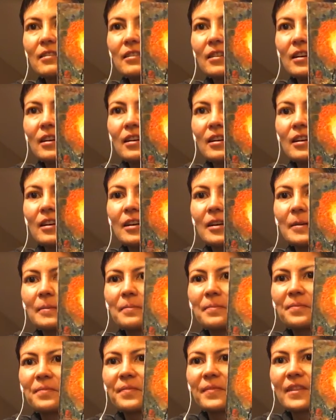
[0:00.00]

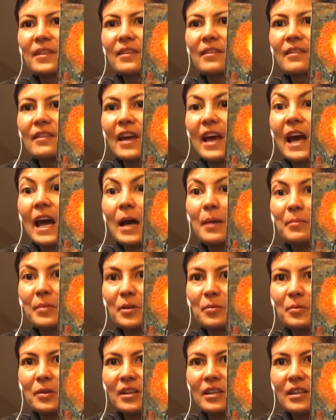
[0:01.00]
I'm happy
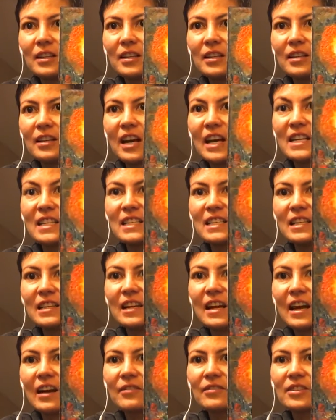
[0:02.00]
with it. I did
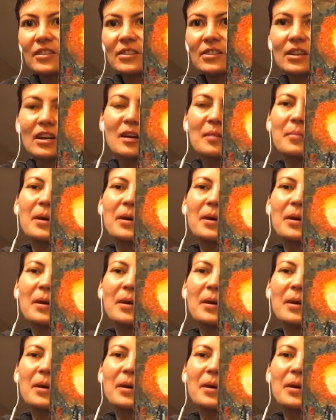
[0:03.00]
have to stop.